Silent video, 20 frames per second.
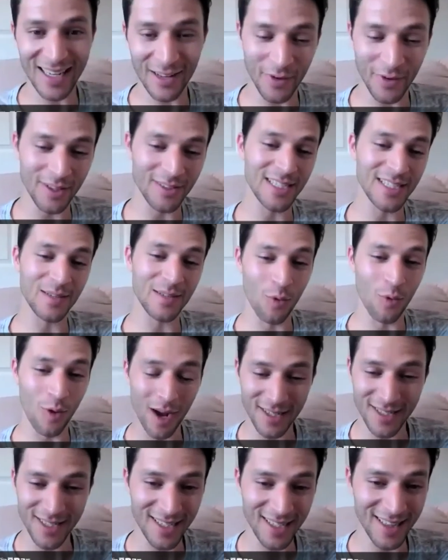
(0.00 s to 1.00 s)
I fell asleep
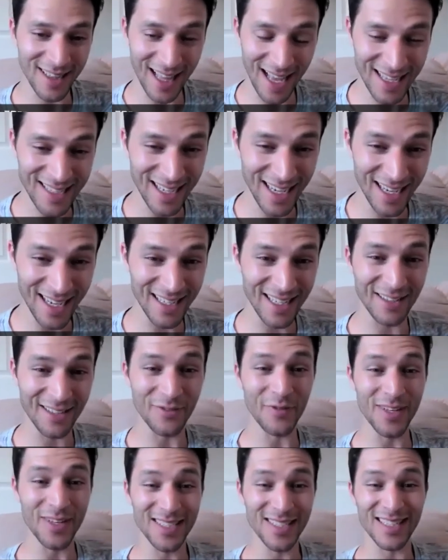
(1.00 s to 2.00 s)
watching it last night and
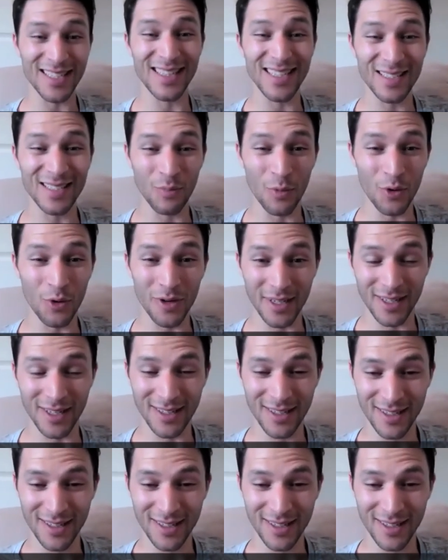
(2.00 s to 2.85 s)
finished it this morning.